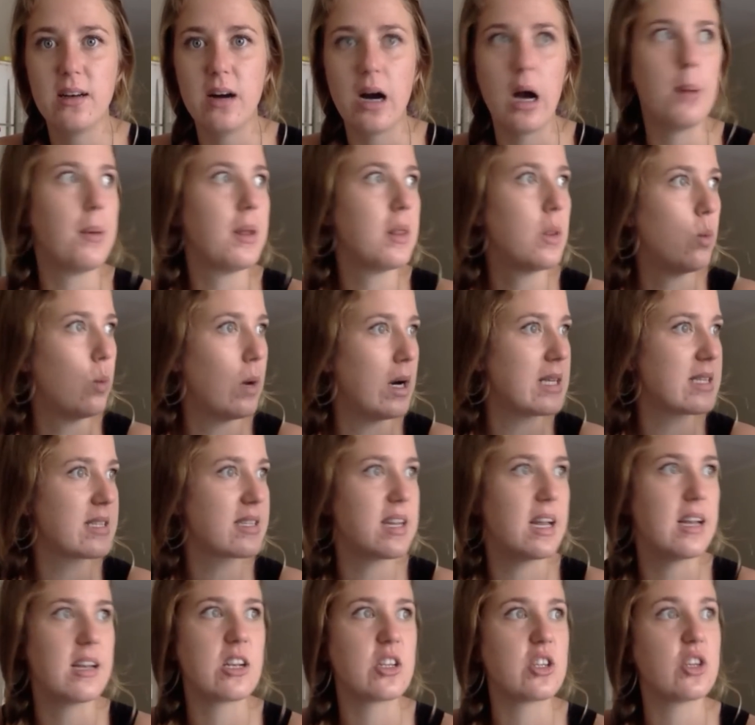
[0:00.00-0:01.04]
I'm on the
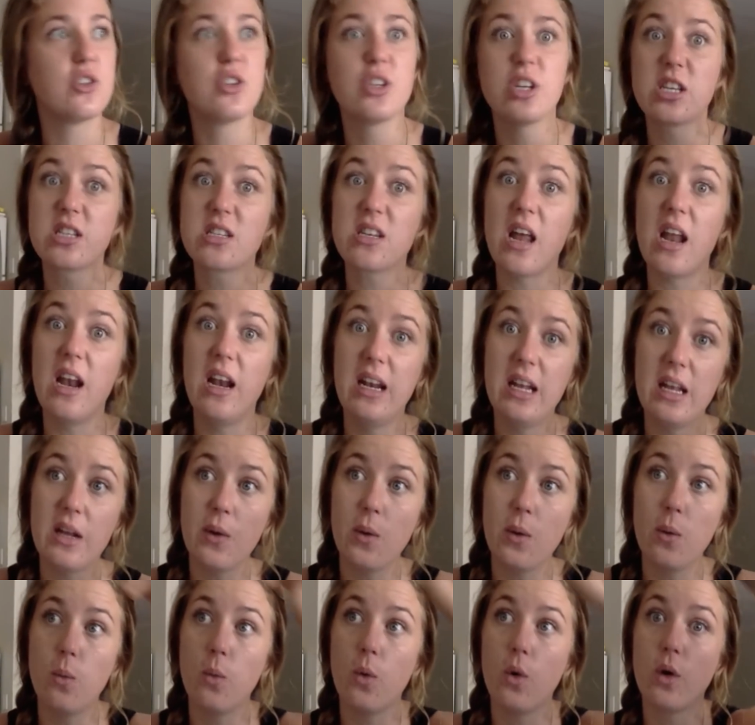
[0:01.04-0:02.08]
West End, so just a
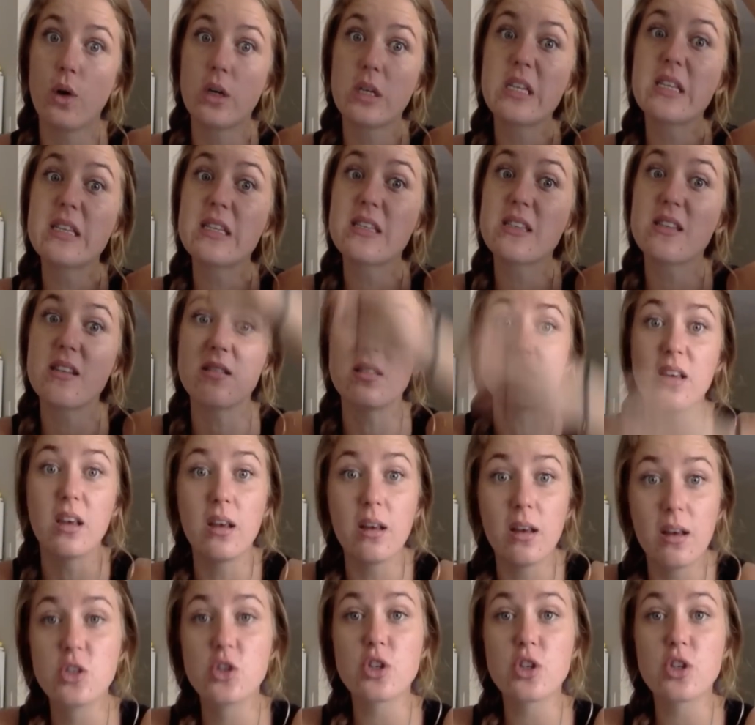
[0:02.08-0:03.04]
little walk to the city.